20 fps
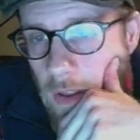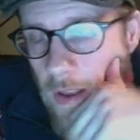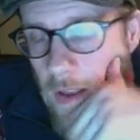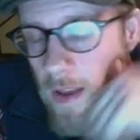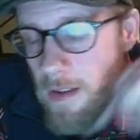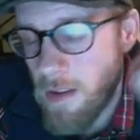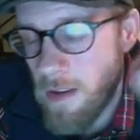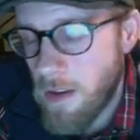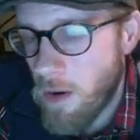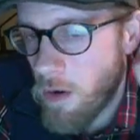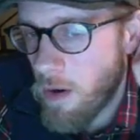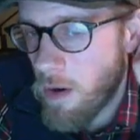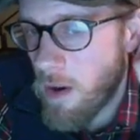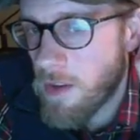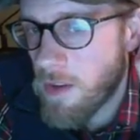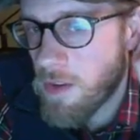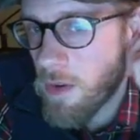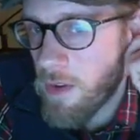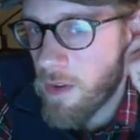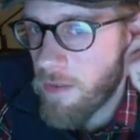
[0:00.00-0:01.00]
anticodon
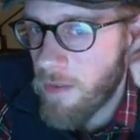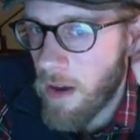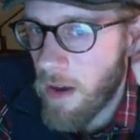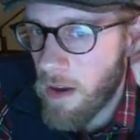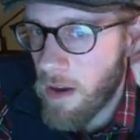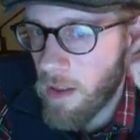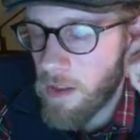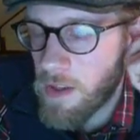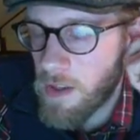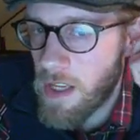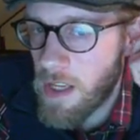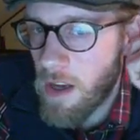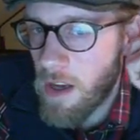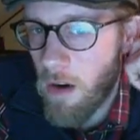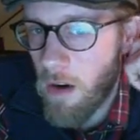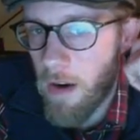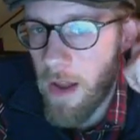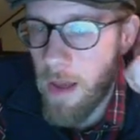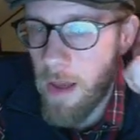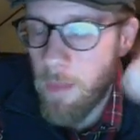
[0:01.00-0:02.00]
is only found on the
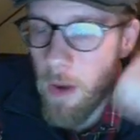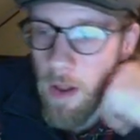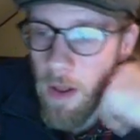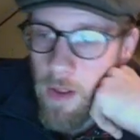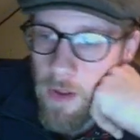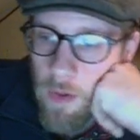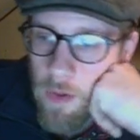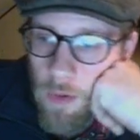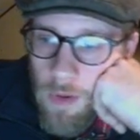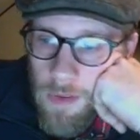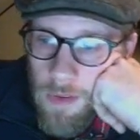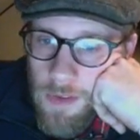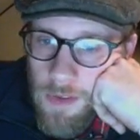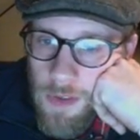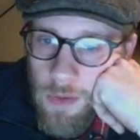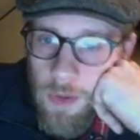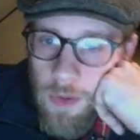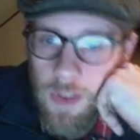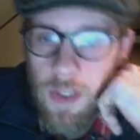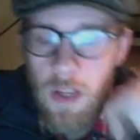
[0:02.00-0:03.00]
tRNA molecule.
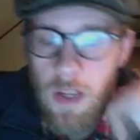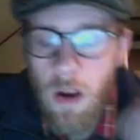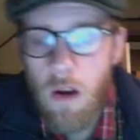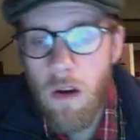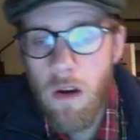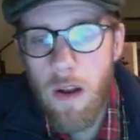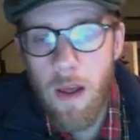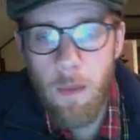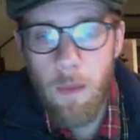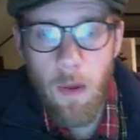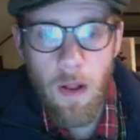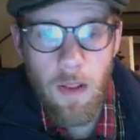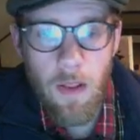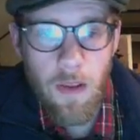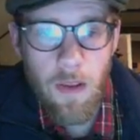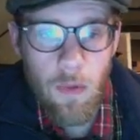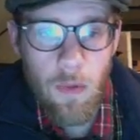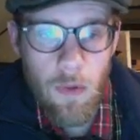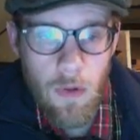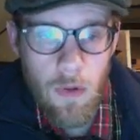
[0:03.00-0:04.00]
So a tRNA
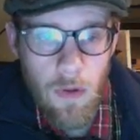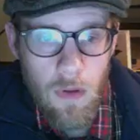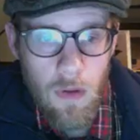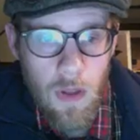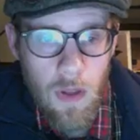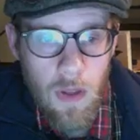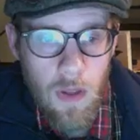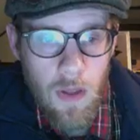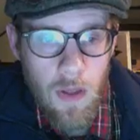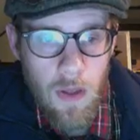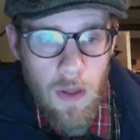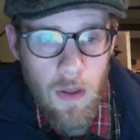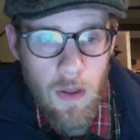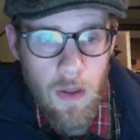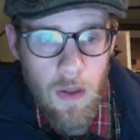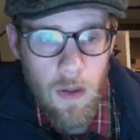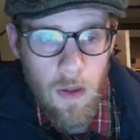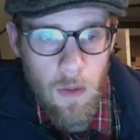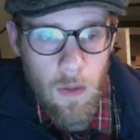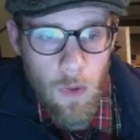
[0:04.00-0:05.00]
molecule,
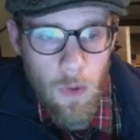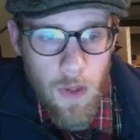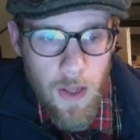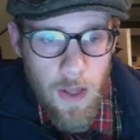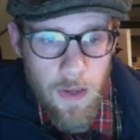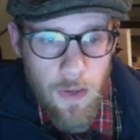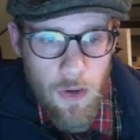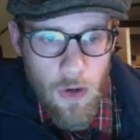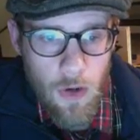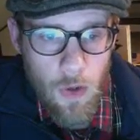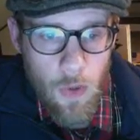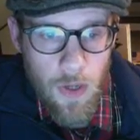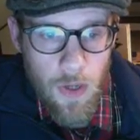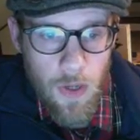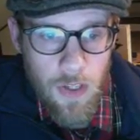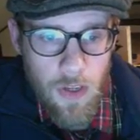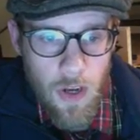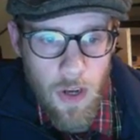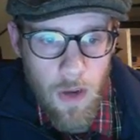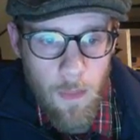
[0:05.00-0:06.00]
we'll get to your
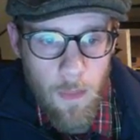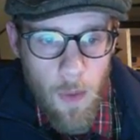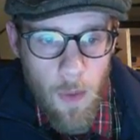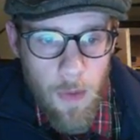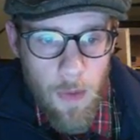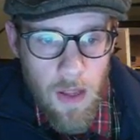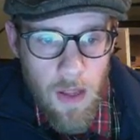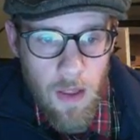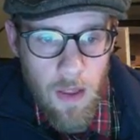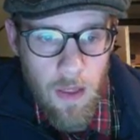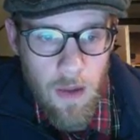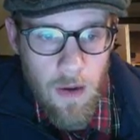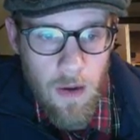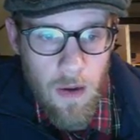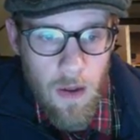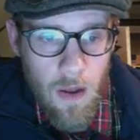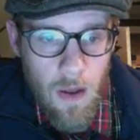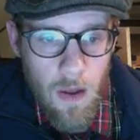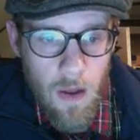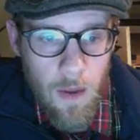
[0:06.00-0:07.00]
question in a moment, Ethan.
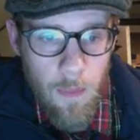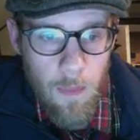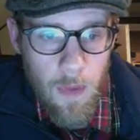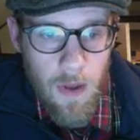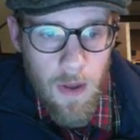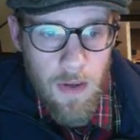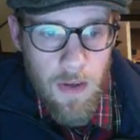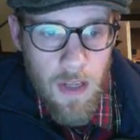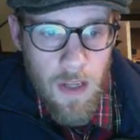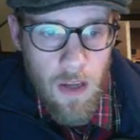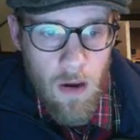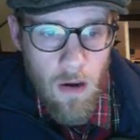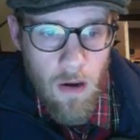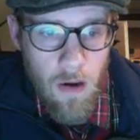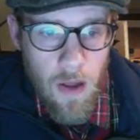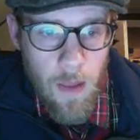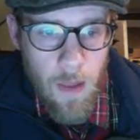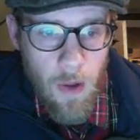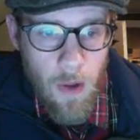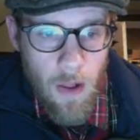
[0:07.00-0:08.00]
A
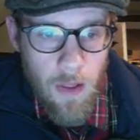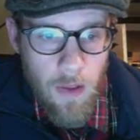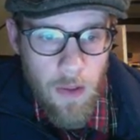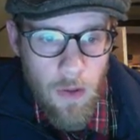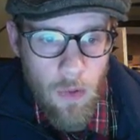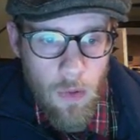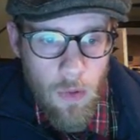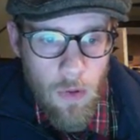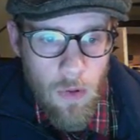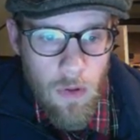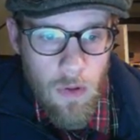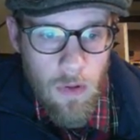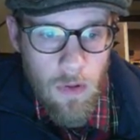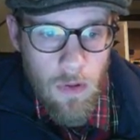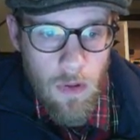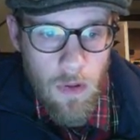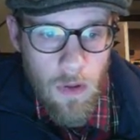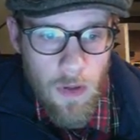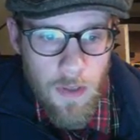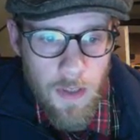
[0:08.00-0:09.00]
tRNA molecule
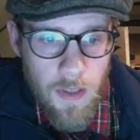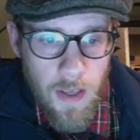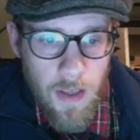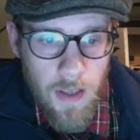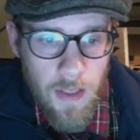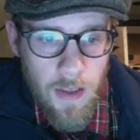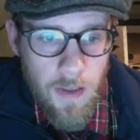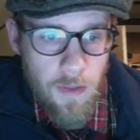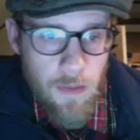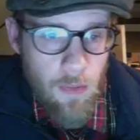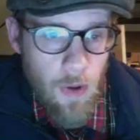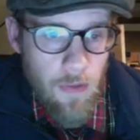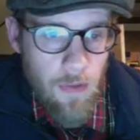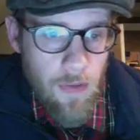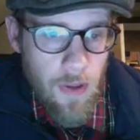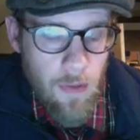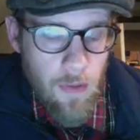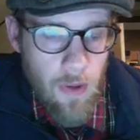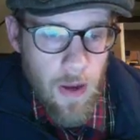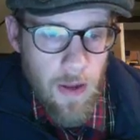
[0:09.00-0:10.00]
looks like this
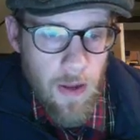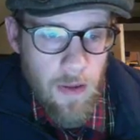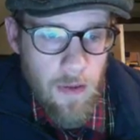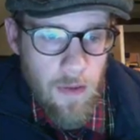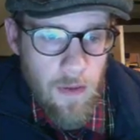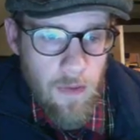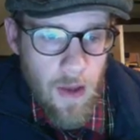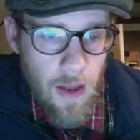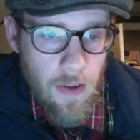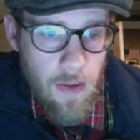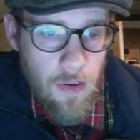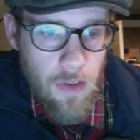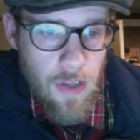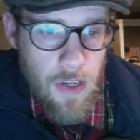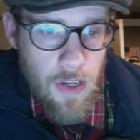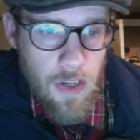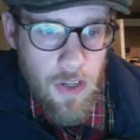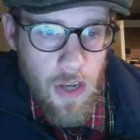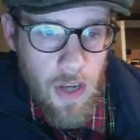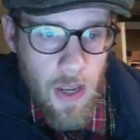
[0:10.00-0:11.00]
roughly, right? You've got your
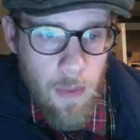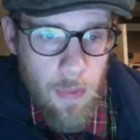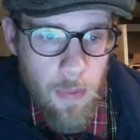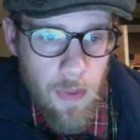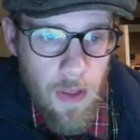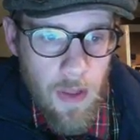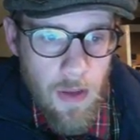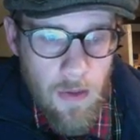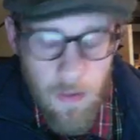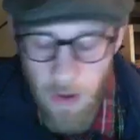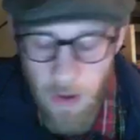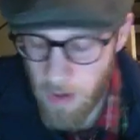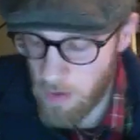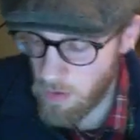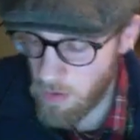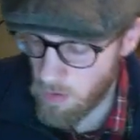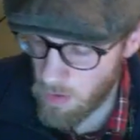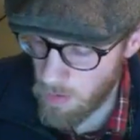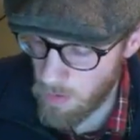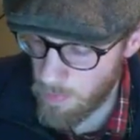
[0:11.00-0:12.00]
T shape, and then you've got
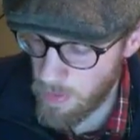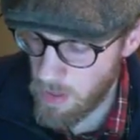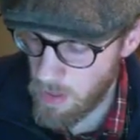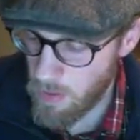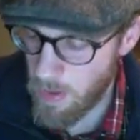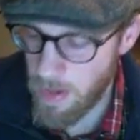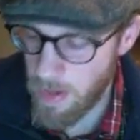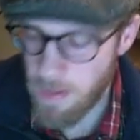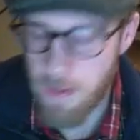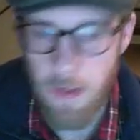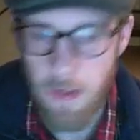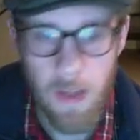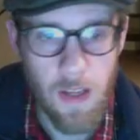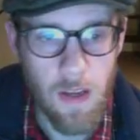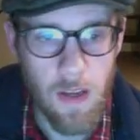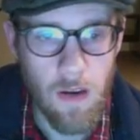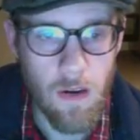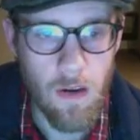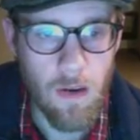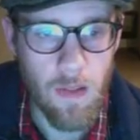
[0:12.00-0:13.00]
your amino acid
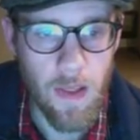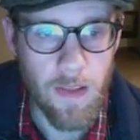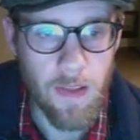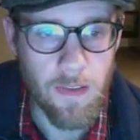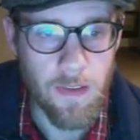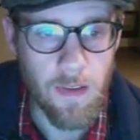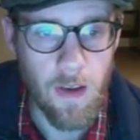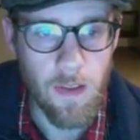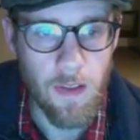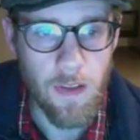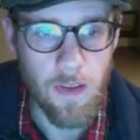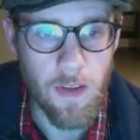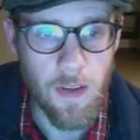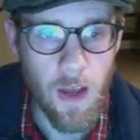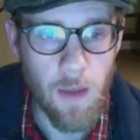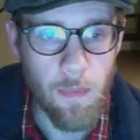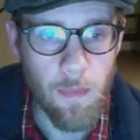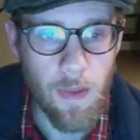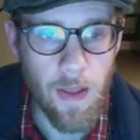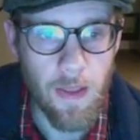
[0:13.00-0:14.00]
here that's on the
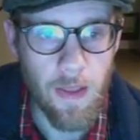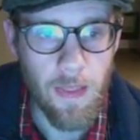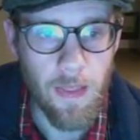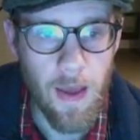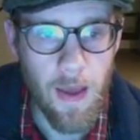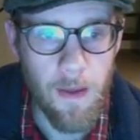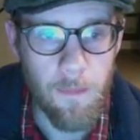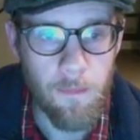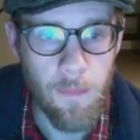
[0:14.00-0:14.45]
top like that,